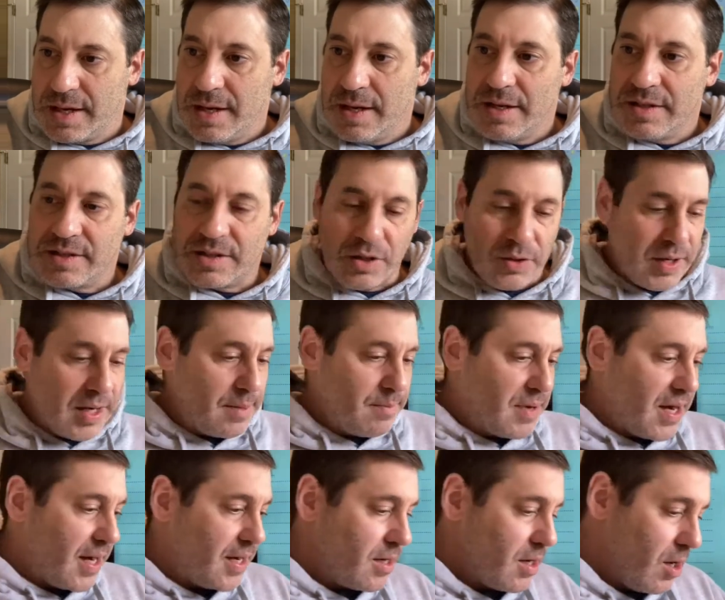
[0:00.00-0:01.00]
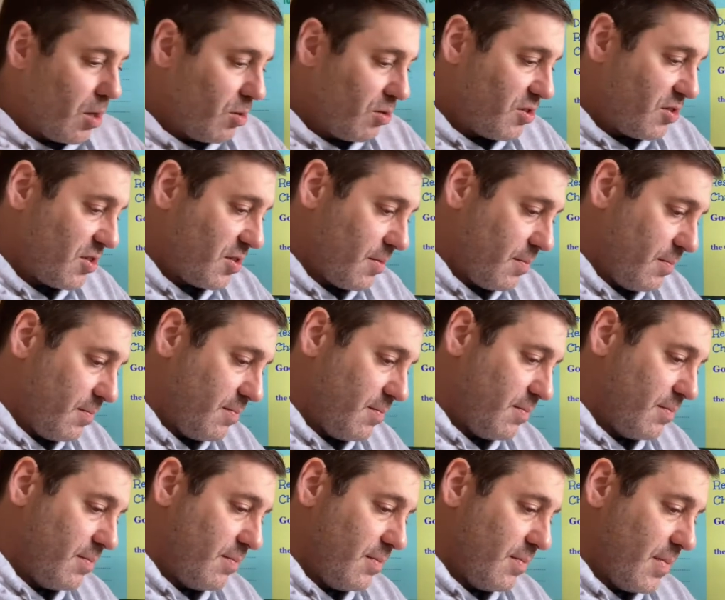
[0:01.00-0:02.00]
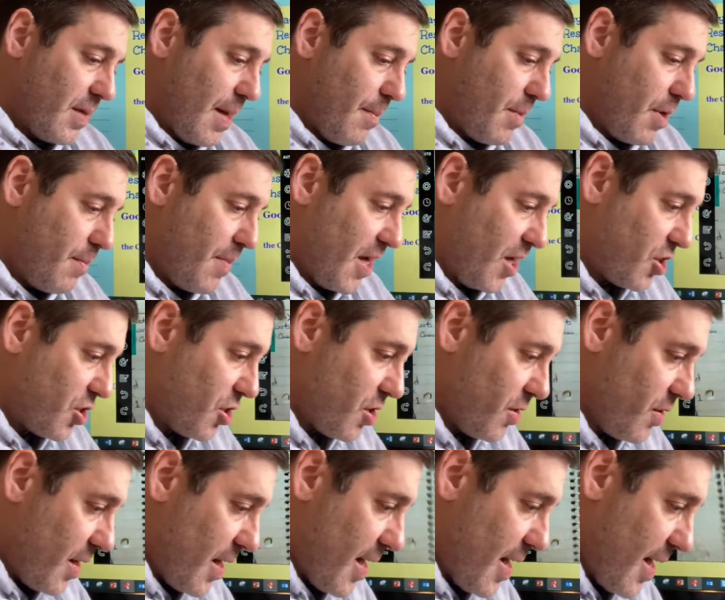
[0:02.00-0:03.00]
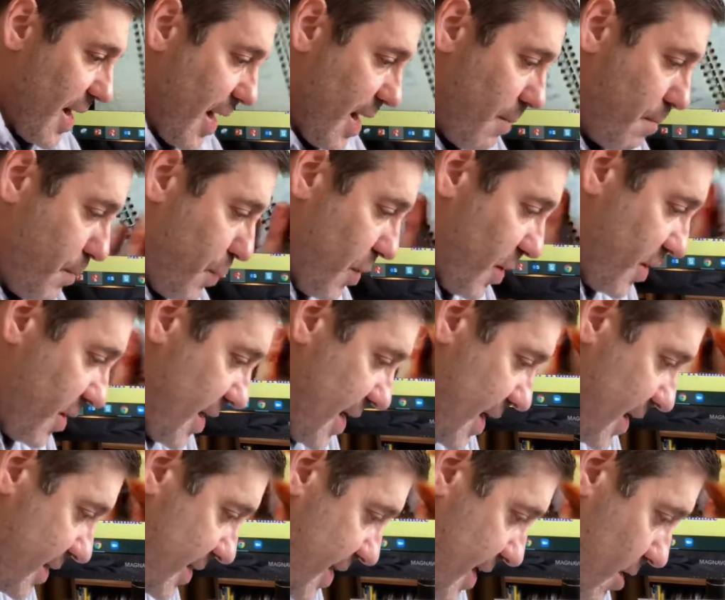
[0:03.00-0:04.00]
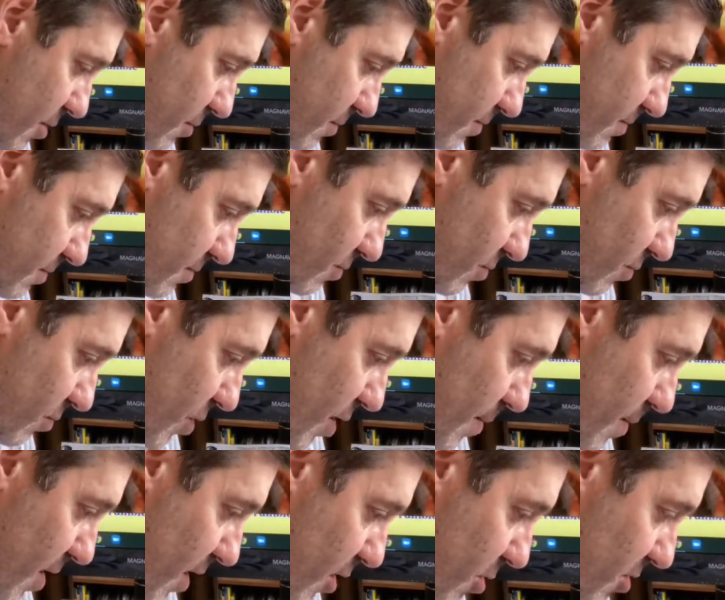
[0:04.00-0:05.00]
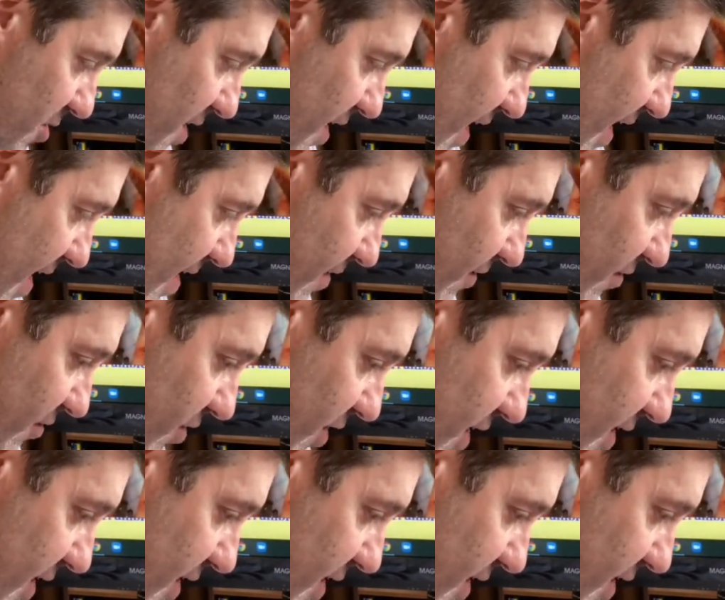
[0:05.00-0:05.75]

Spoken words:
So in my notes, I'm going to make sure that I put that down. Remember, it goes on every